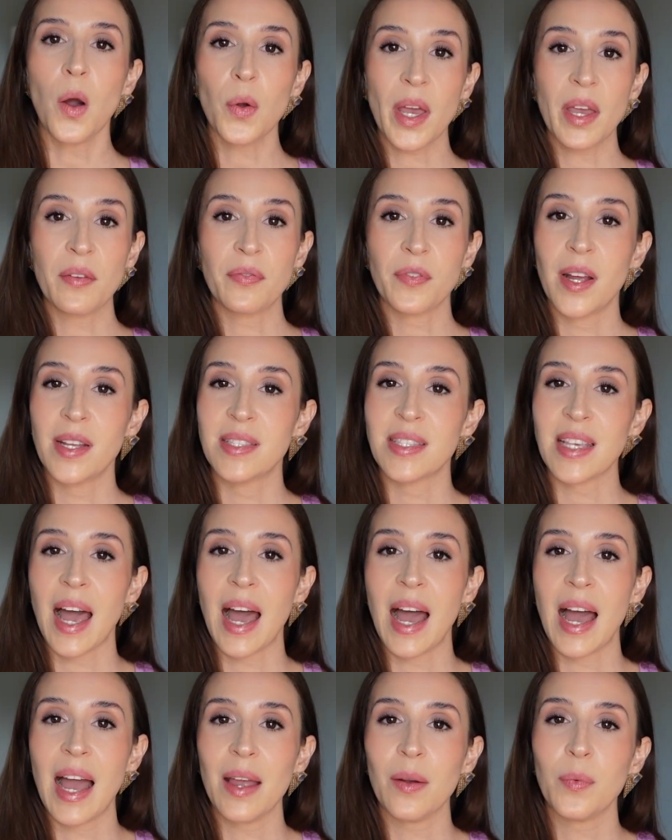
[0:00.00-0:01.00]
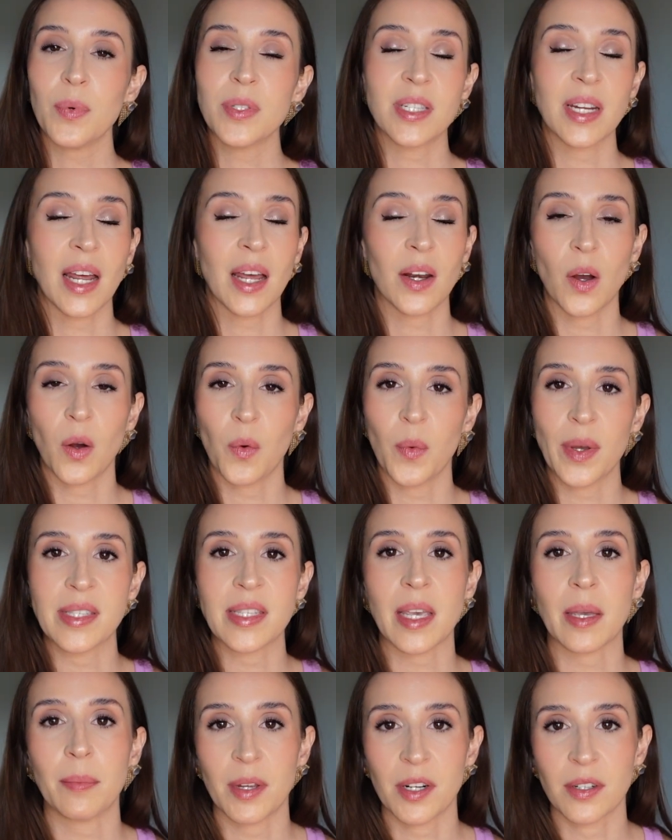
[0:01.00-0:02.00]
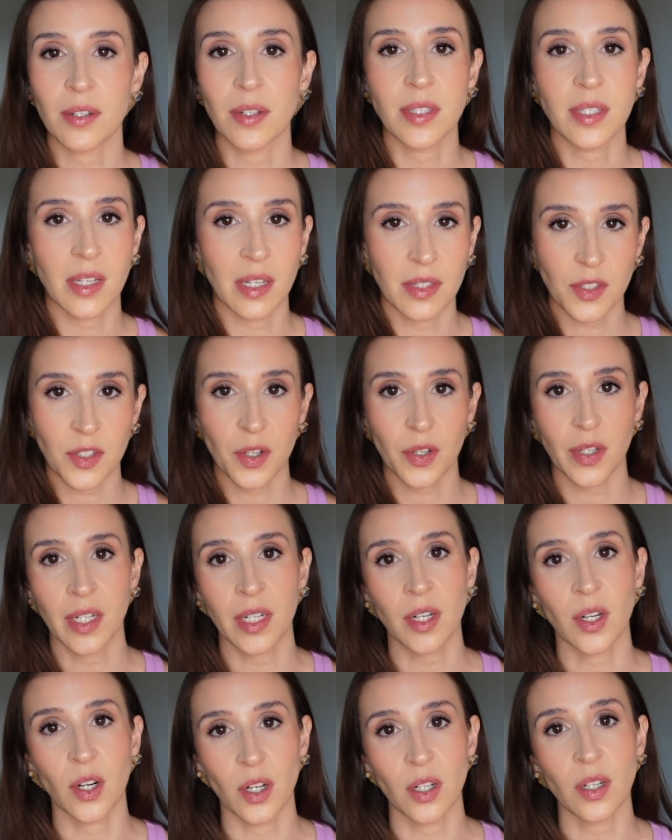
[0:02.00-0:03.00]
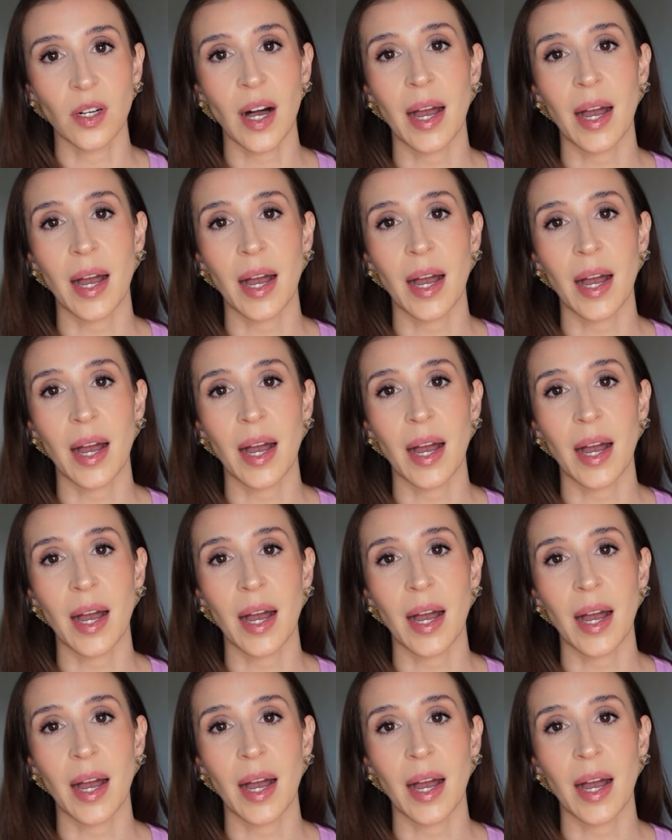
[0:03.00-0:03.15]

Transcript: Okay friends, I was not always a mineral sunscreen girl.